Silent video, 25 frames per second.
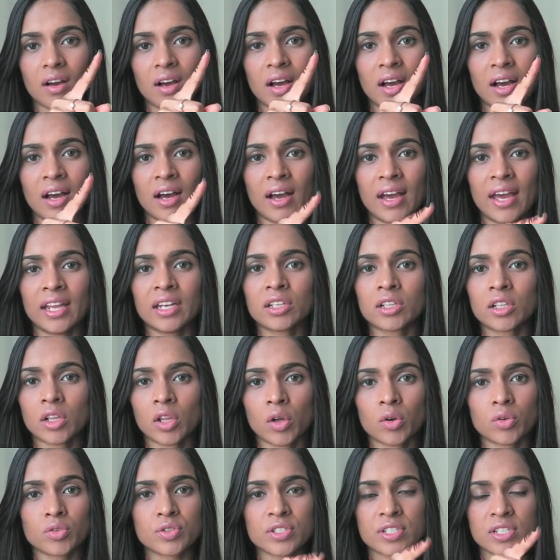
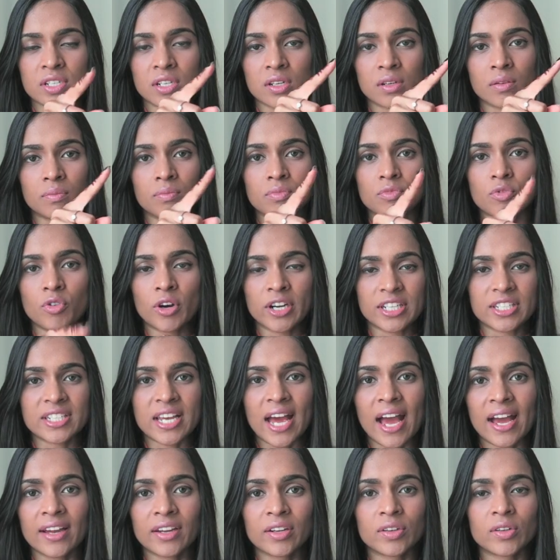enclosed in a
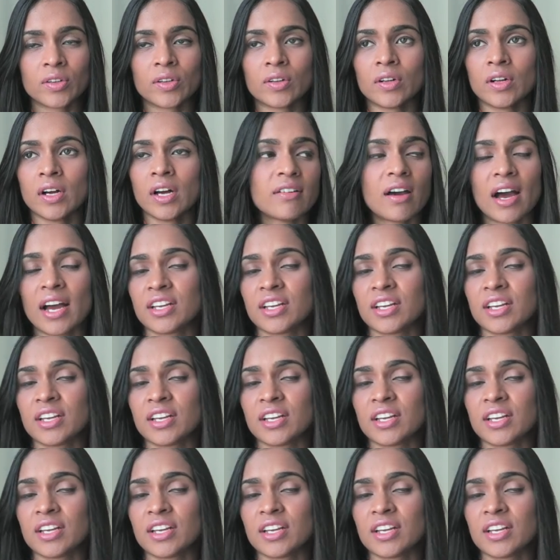rectangle.